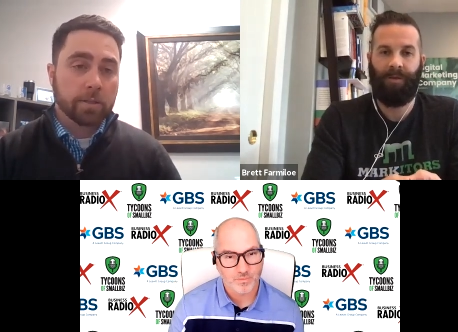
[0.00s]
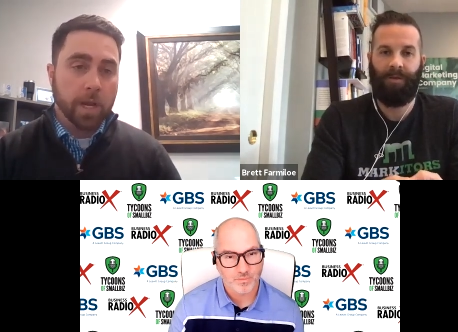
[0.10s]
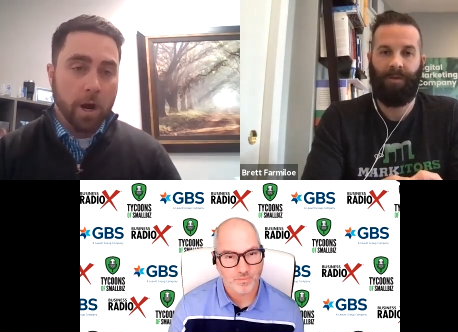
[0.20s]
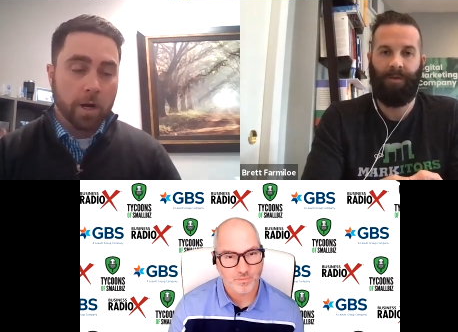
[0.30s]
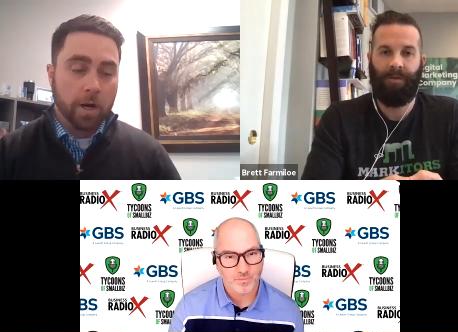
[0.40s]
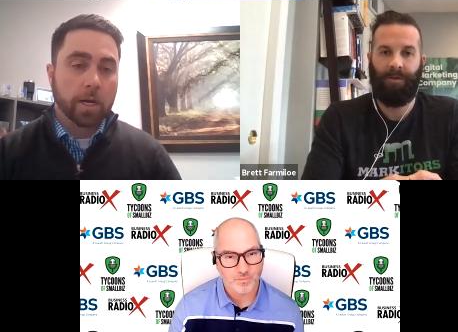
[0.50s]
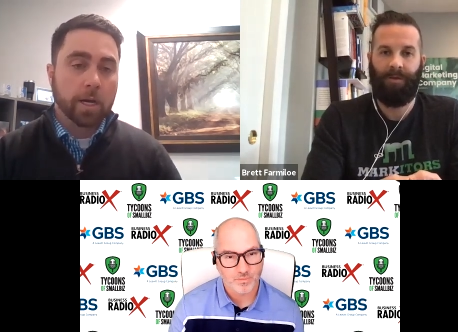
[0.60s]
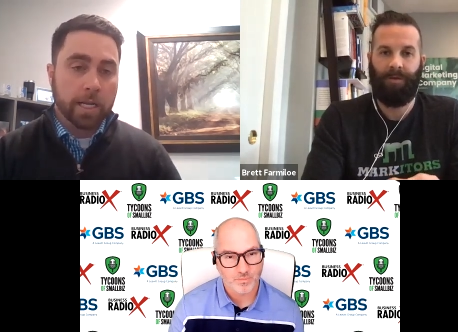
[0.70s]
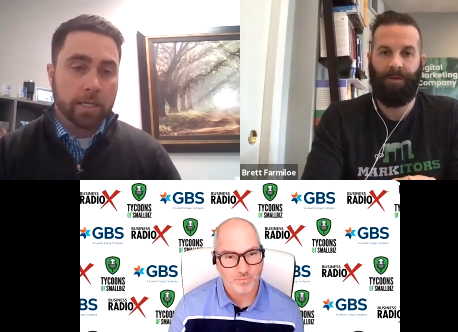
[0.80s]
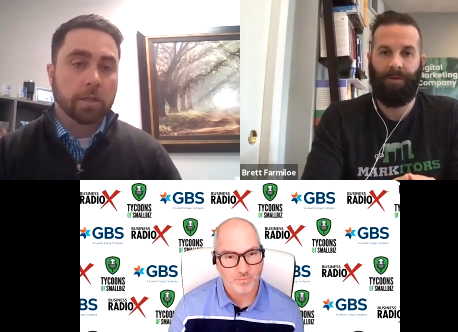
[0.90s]
Speaker 1: we are
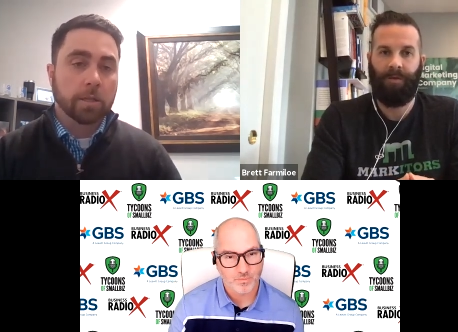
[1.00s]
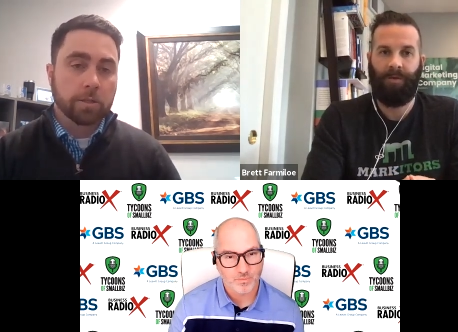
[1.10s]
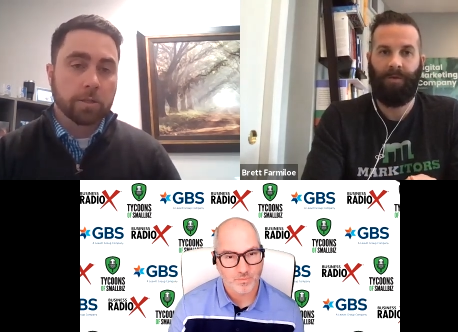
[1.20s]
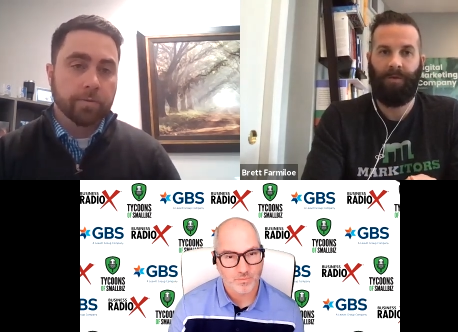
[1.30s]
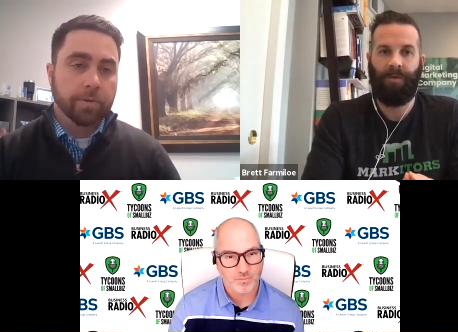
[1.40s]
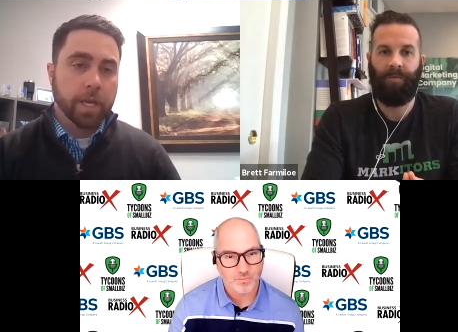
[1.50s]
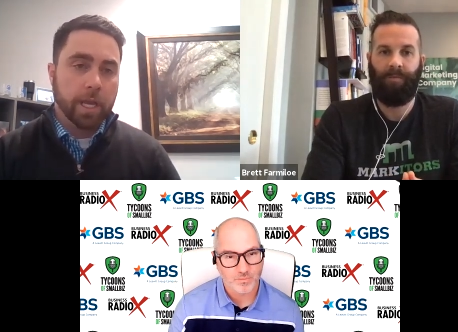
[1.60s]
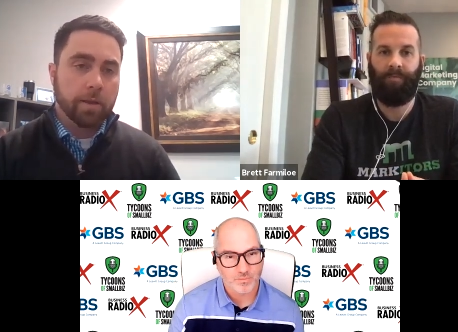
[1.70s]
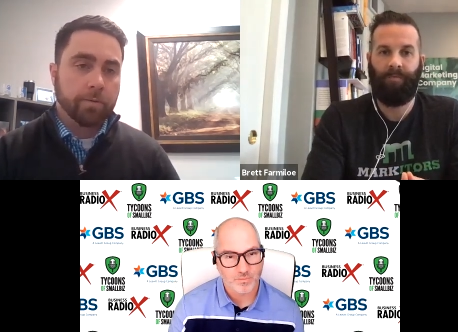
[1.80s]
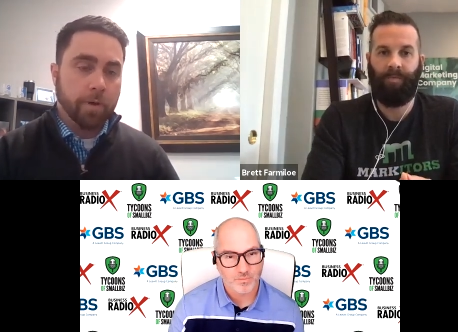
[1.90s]

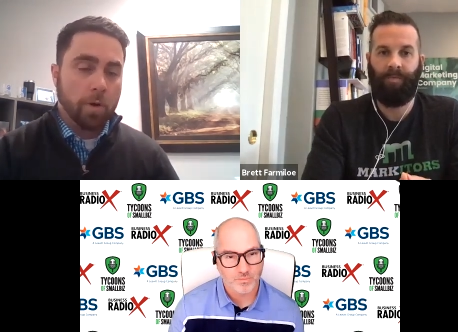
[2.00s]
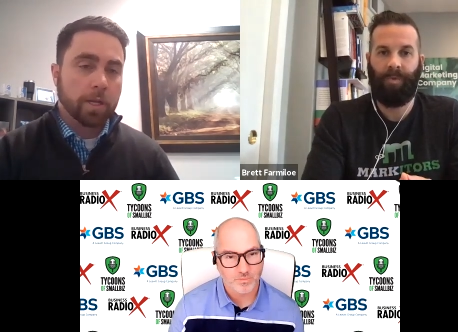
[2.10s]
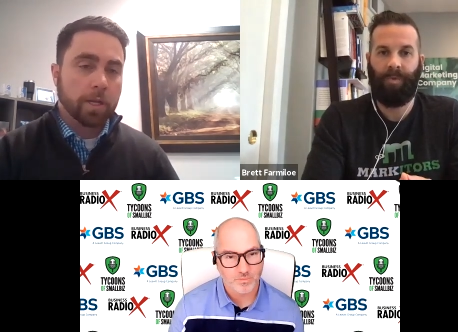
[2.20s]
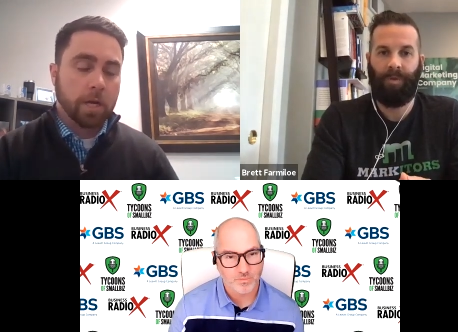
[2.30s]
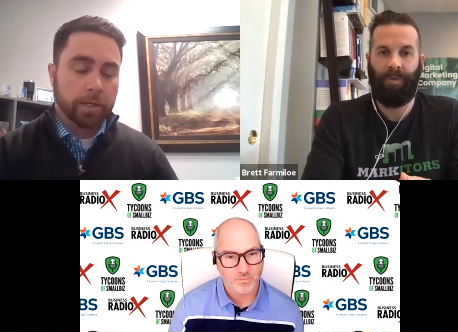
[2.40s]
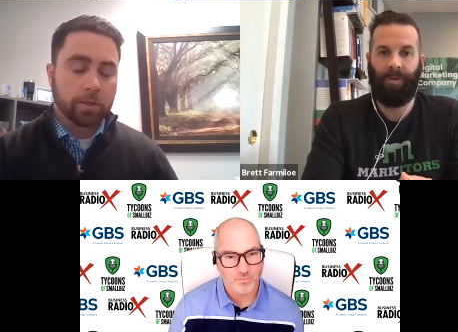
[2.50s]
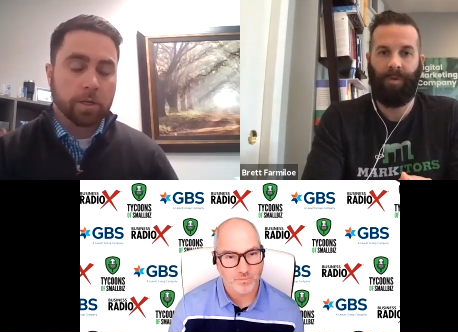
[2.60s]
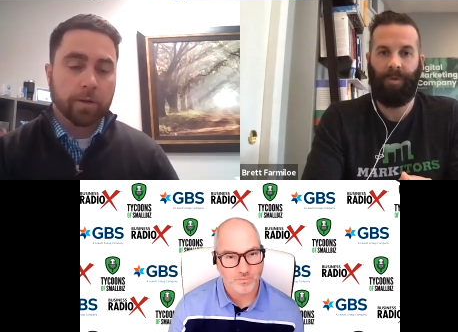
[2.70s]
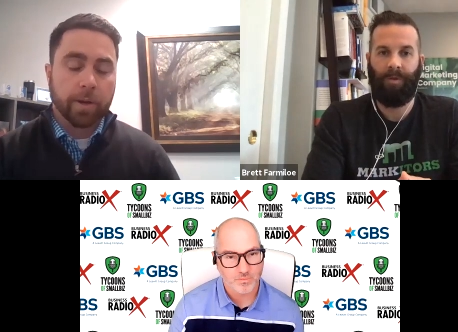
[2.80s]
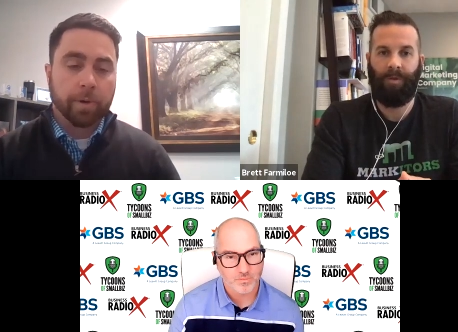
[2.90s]
exclusively focused on
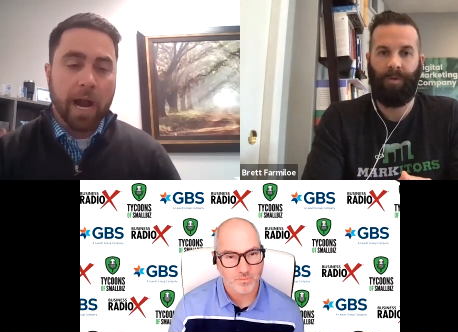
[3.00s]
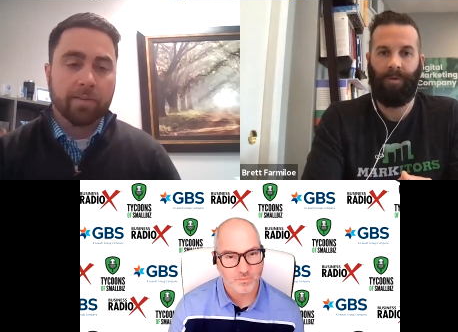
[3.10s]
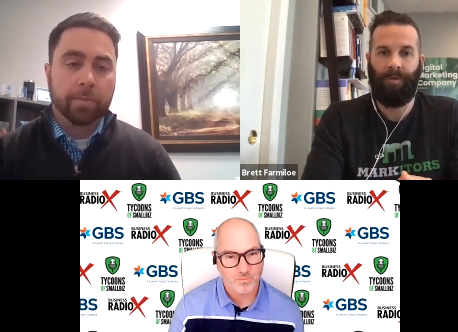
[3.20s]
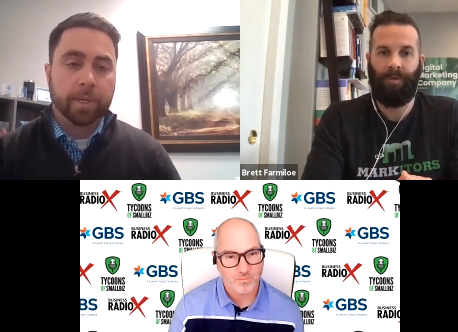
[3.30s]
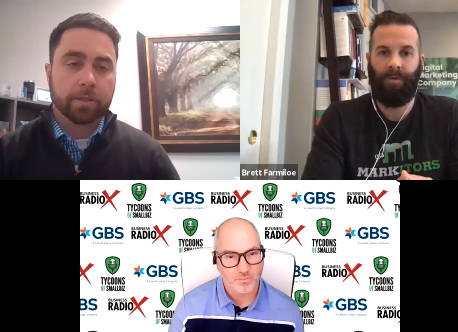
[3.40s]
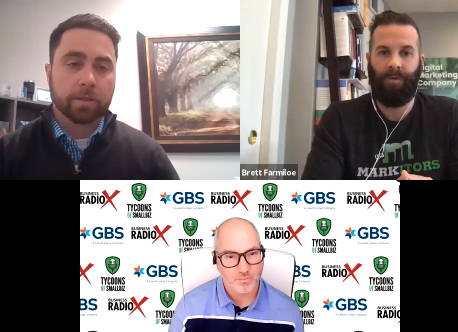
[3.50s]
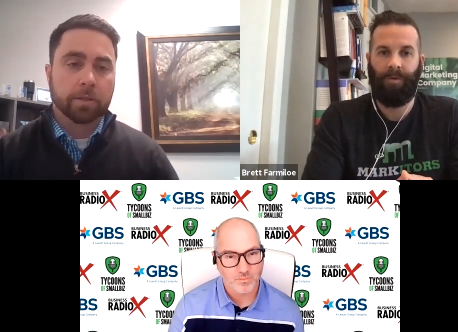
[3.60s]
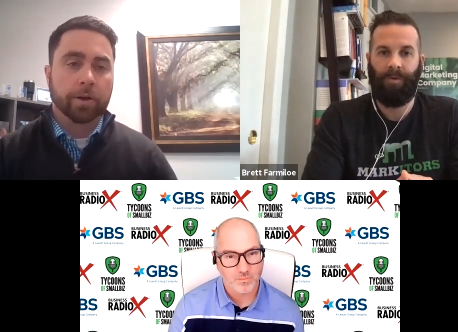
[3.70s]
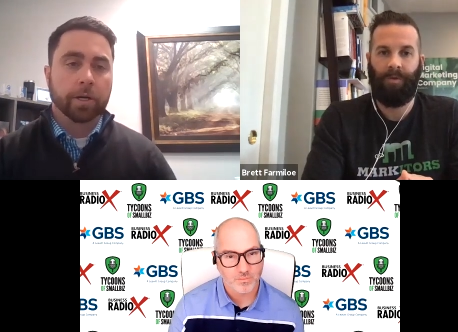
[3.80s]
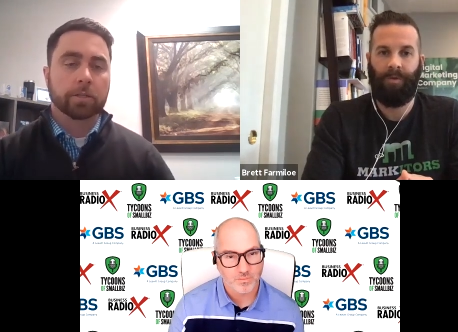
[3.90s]
serving private business
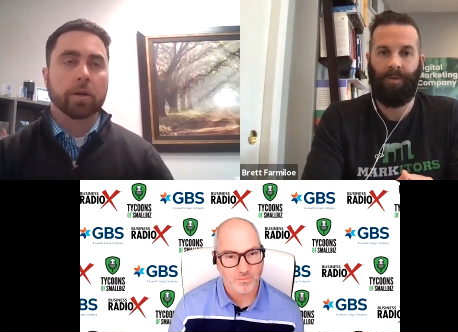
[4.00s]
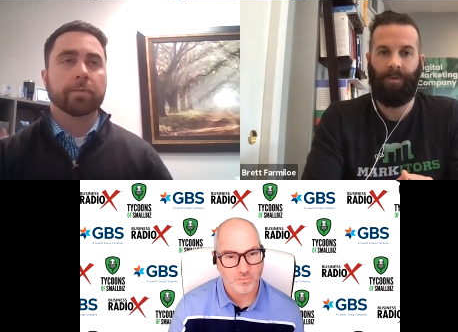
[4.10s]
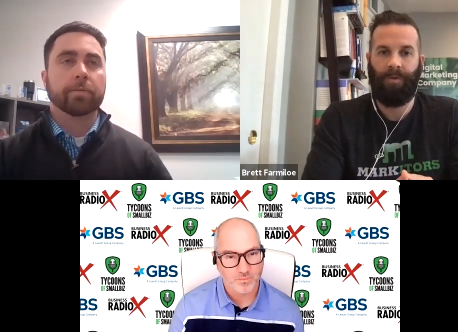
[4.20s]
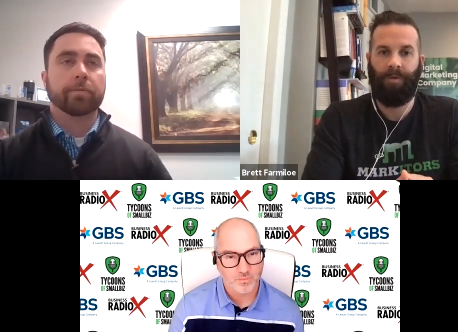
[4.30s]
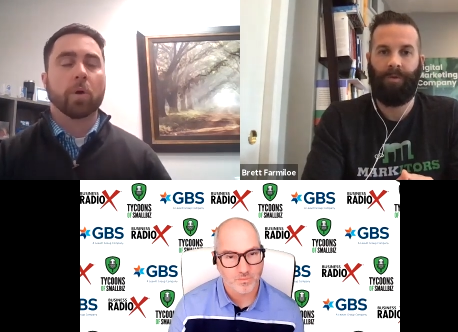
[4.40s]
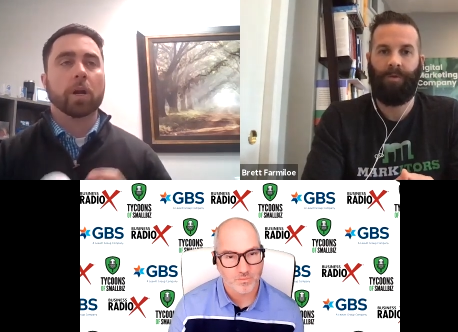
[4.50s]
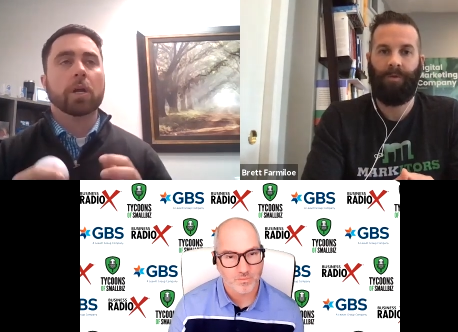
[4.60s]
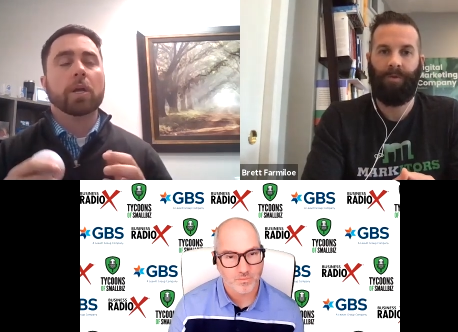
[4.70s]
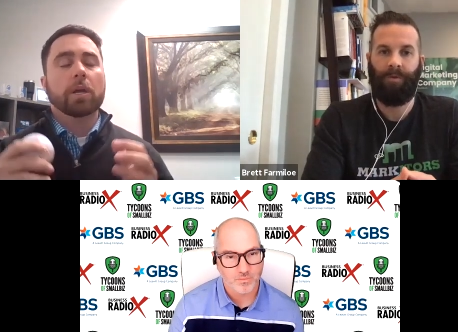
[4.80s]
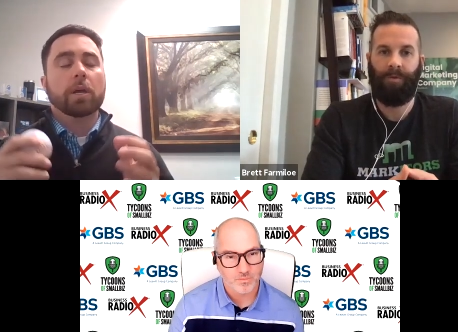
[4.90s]
owners. So for